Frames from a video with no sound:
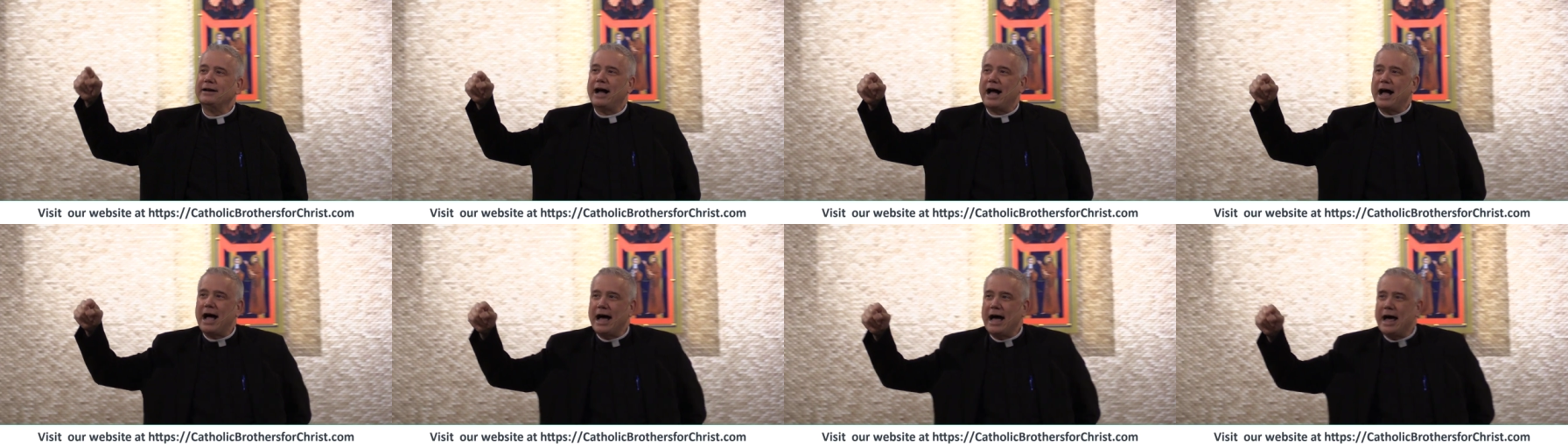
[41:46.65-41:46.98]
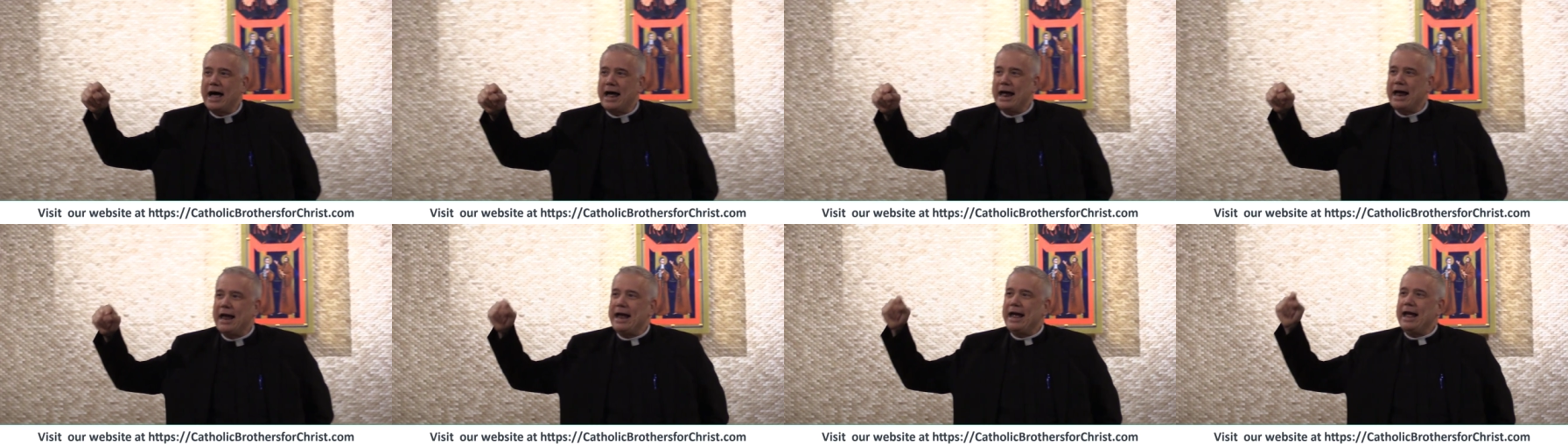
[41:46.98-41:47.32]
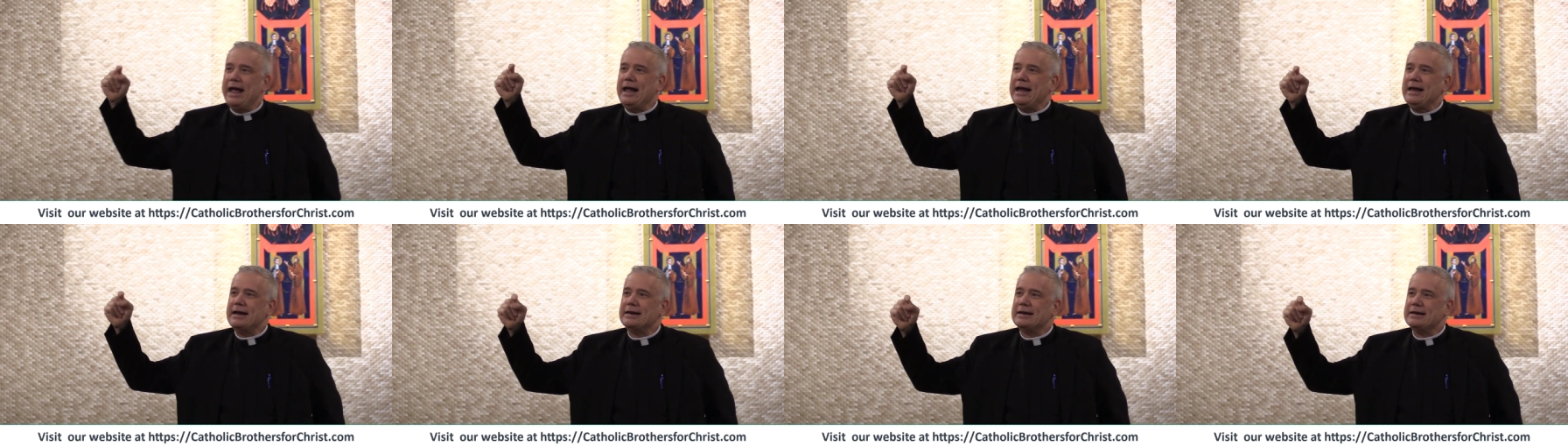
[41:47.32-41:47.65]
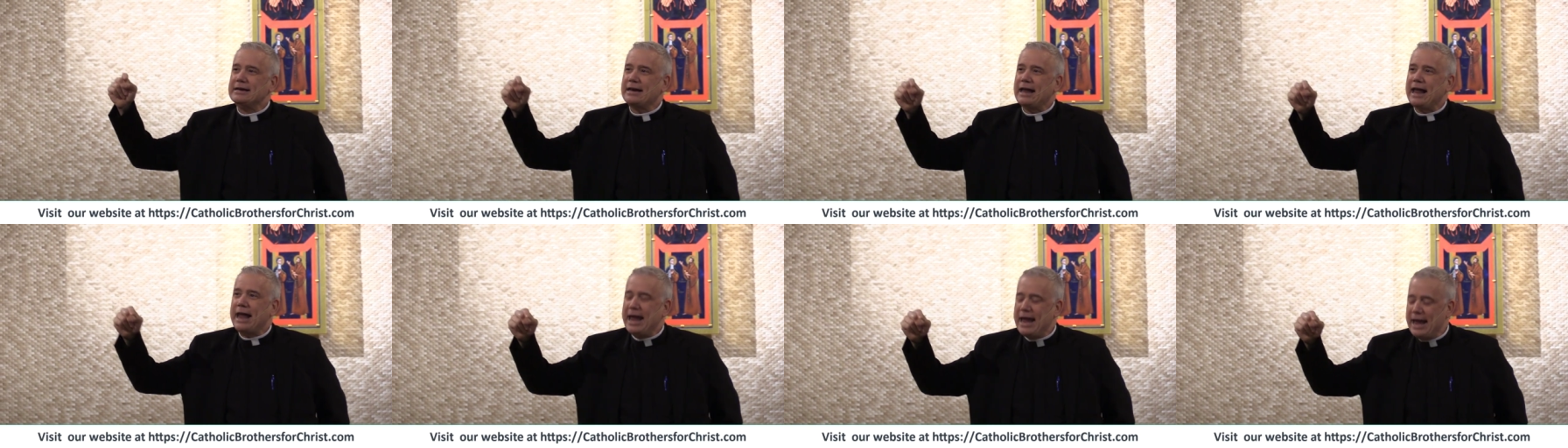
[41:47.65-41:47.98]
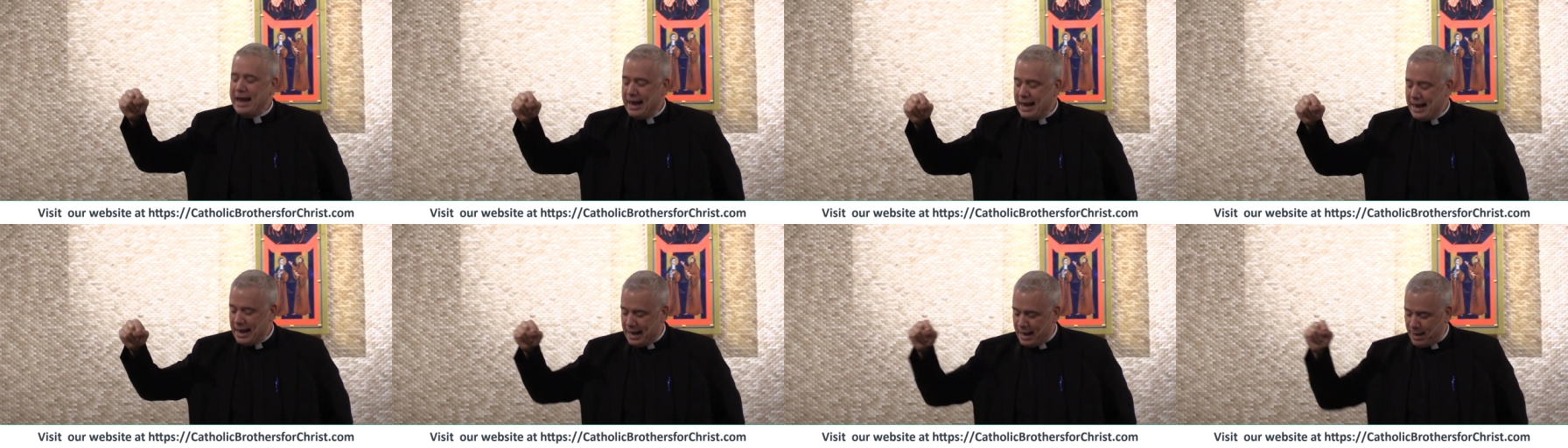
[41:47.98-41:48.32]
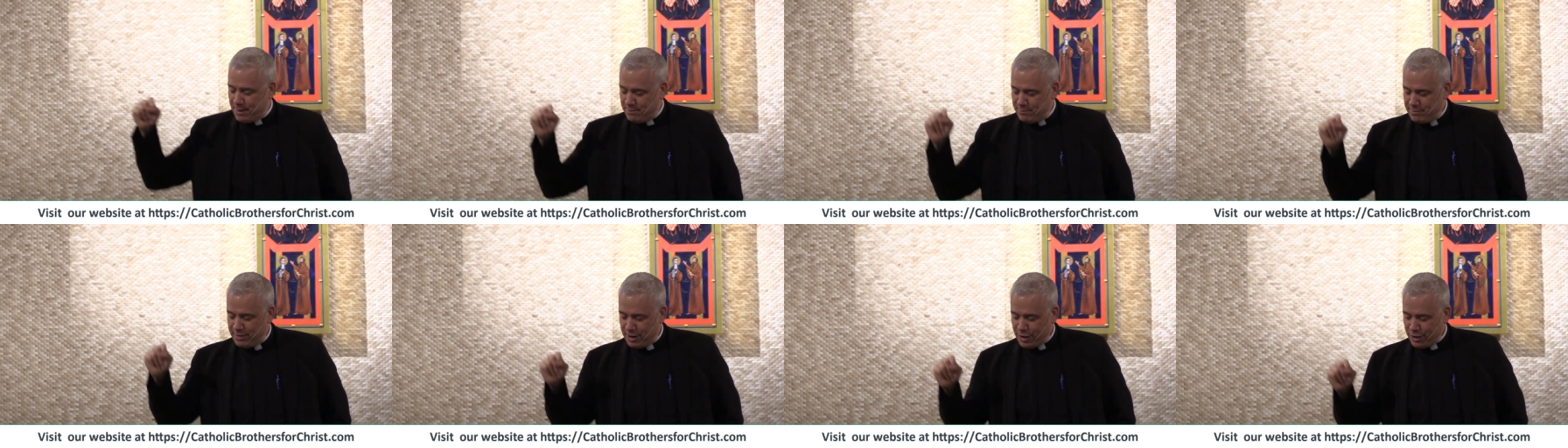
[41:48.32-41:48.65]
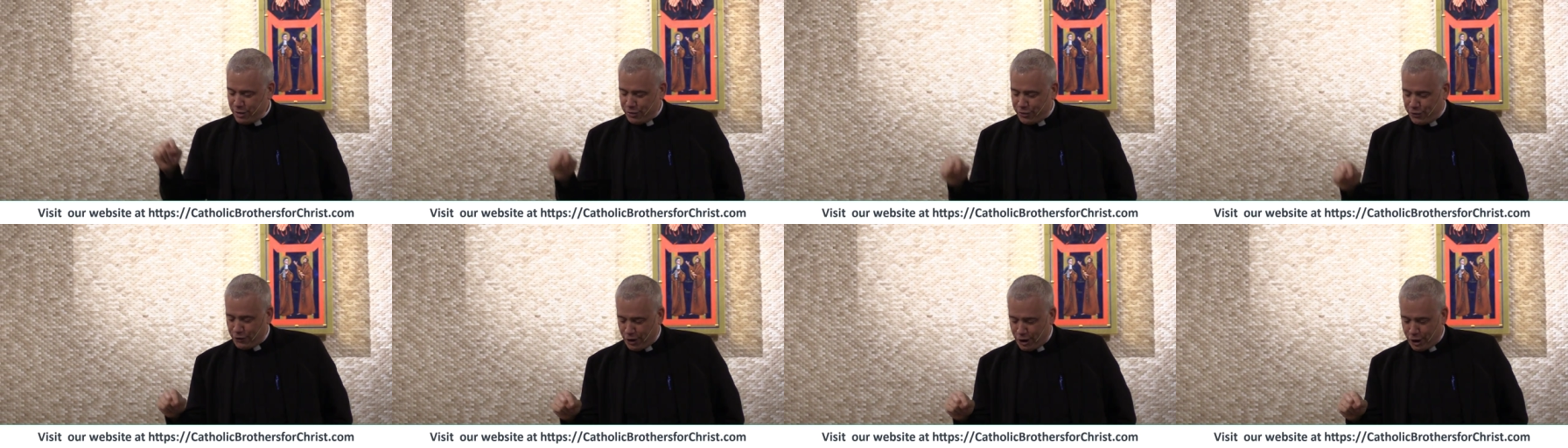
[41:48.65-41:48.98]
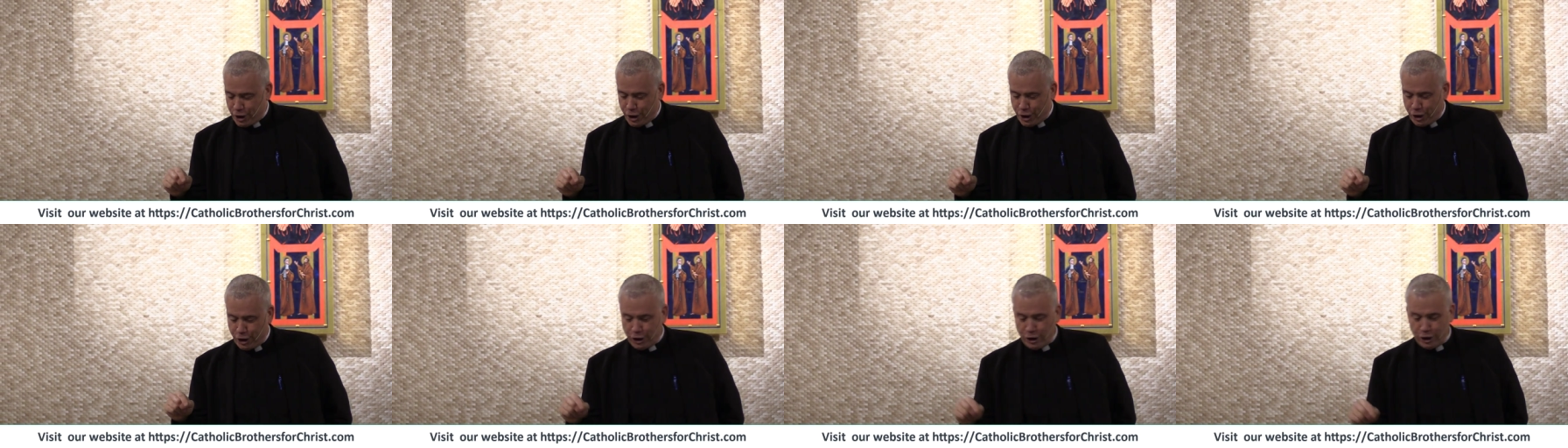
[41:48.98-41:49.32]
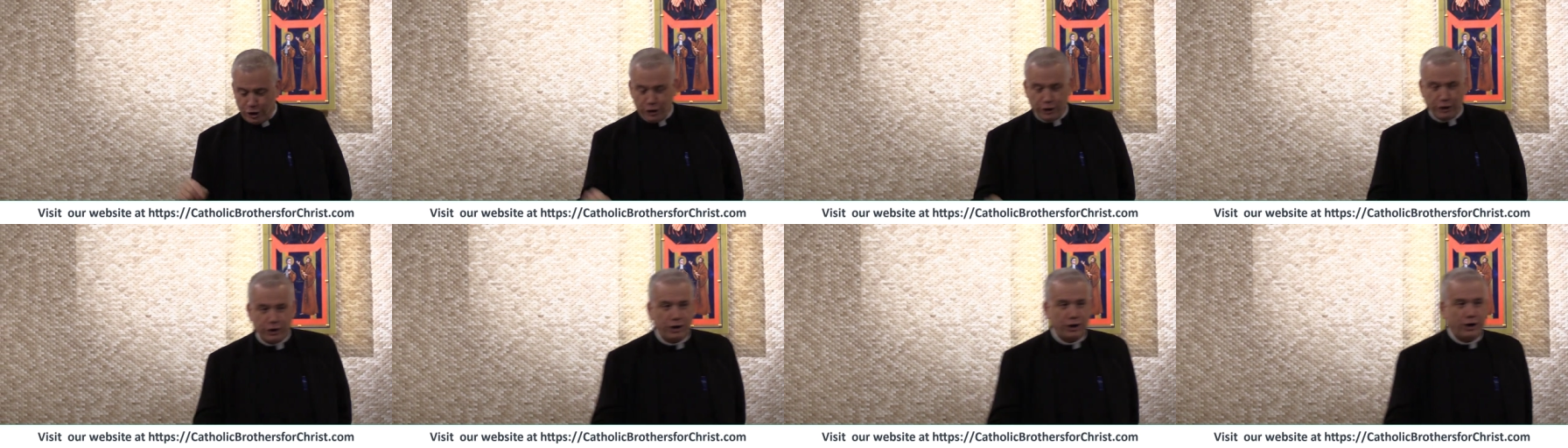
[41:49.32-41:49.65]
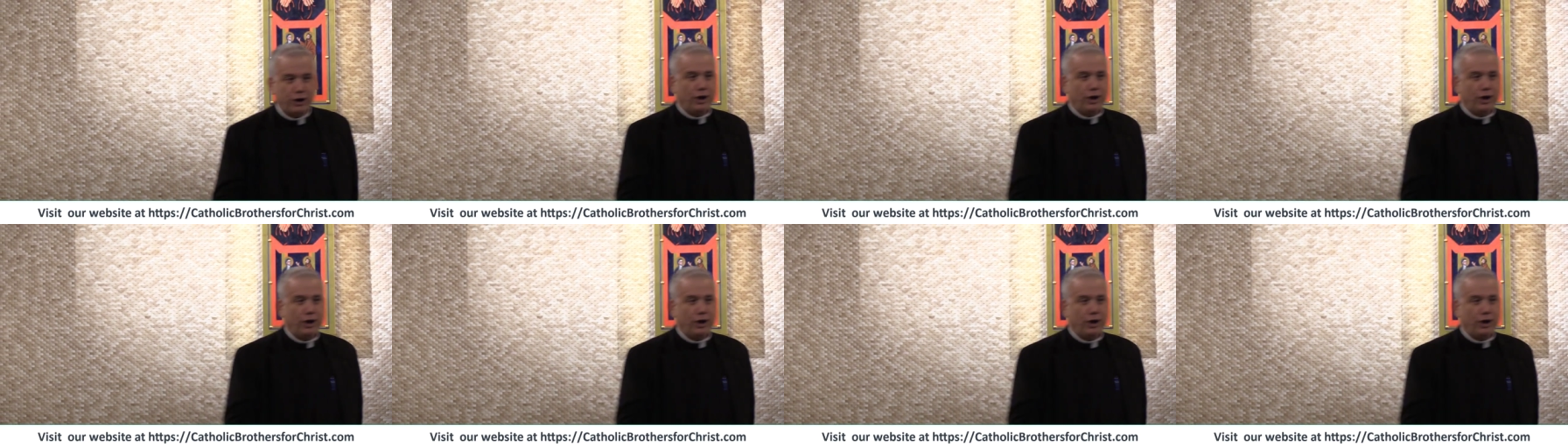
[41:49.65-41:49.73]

I am third.